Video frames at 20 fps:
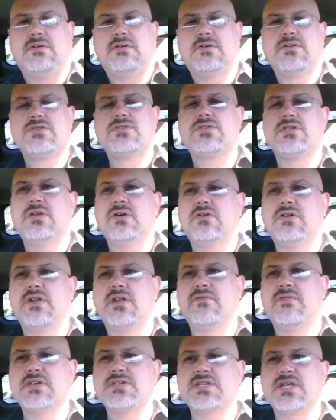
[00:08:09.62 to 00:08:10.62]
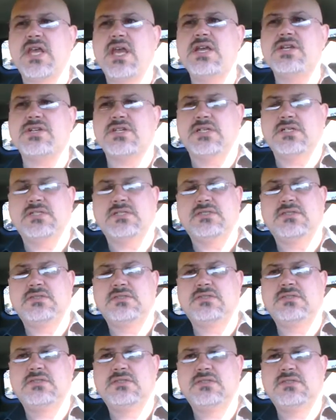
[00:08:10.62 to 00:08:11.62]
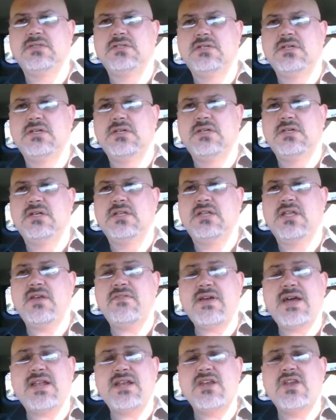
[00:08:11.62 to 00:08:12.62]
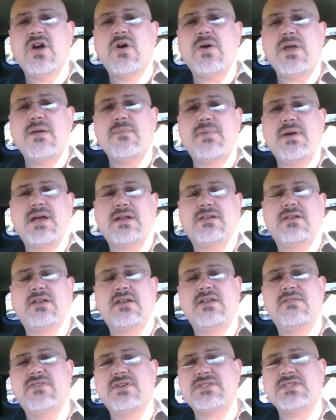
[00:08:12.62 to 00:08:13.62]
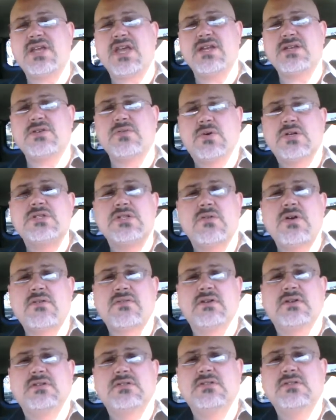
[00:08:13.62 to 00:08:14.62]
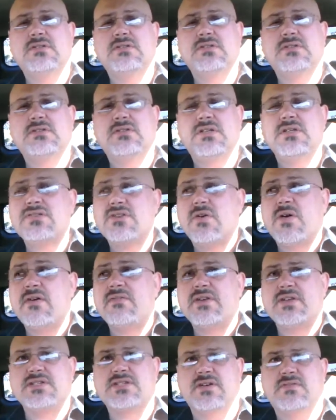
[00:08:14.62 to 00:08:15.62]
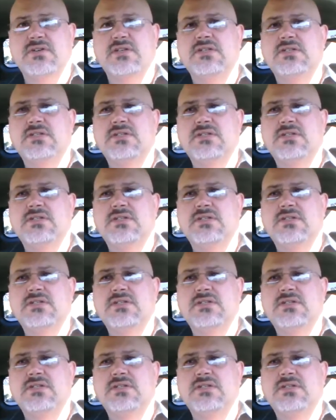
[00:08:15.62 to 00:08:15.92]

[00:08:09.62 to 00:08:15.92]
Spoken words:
slowed an investigation. They've had no impact on an investigation whatsoever. There's no evidence of it.